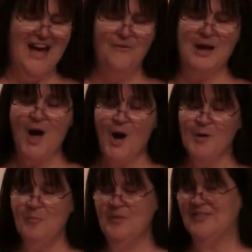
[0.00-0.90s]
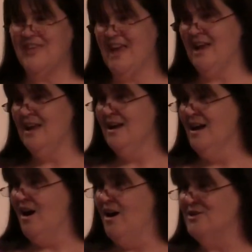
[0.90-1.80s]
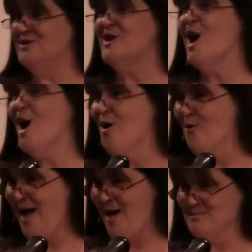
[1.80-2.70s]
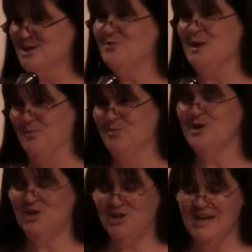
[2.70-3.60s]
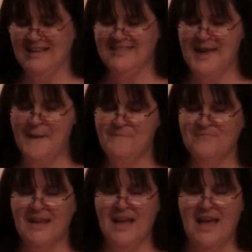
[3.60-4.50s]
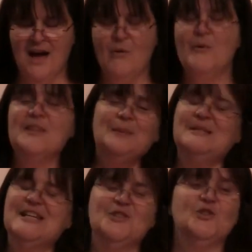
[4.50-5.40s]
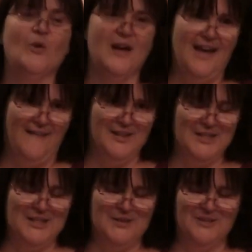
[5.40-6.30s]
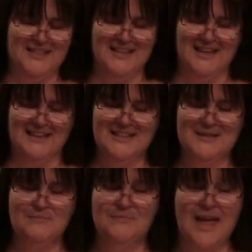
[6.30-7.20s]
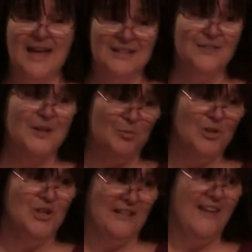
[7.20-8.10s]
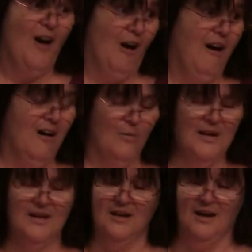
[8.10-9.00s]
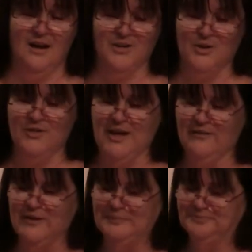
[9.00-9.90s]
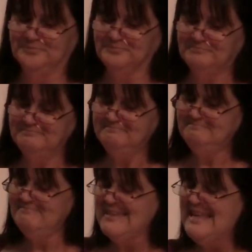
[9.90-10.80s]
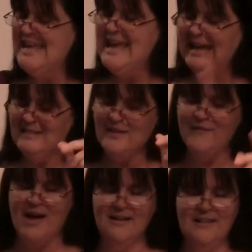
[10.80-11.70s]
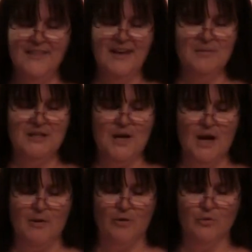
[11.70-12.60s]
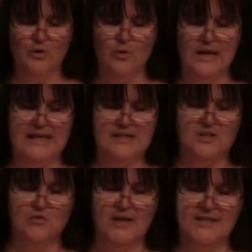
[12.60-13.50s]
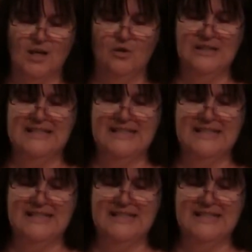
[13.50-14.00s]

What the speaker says: We hope that they know how much we appreciate them. We want them to enjoy having the students in and to feel appreciated. They are. We are so thankful. And then the final thing I'm going to talk about real quick is dress code and